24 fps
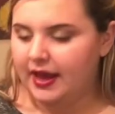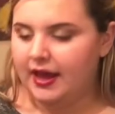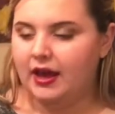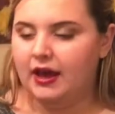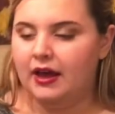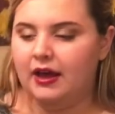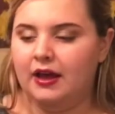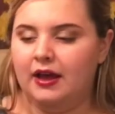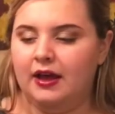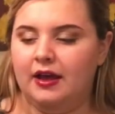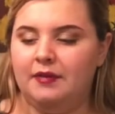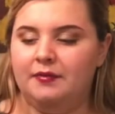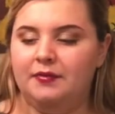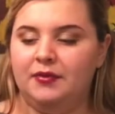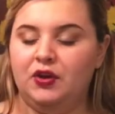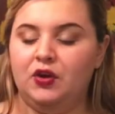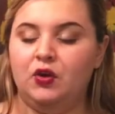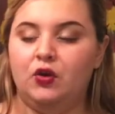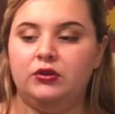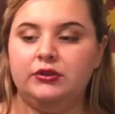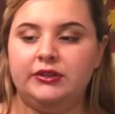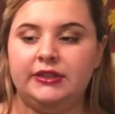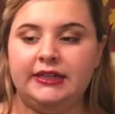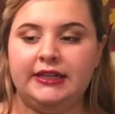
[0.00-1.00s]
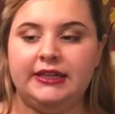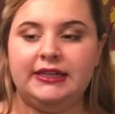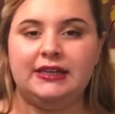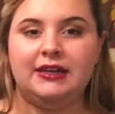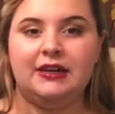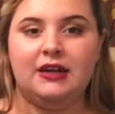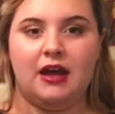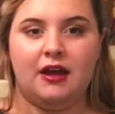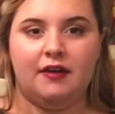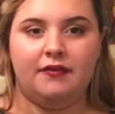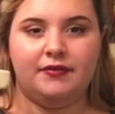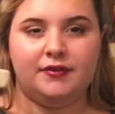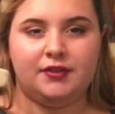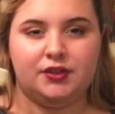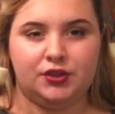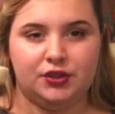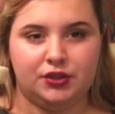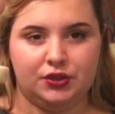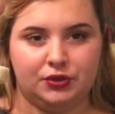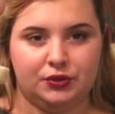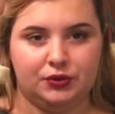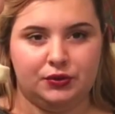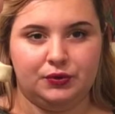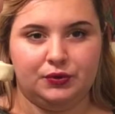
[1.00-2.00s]
you only need enough
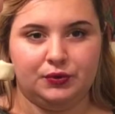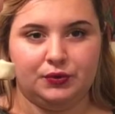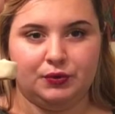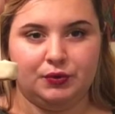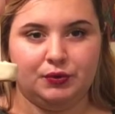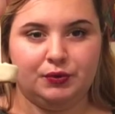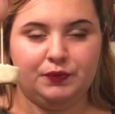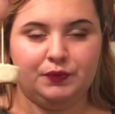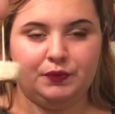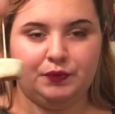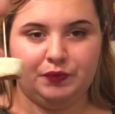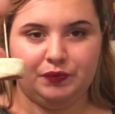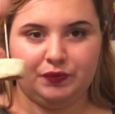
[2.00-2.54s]
to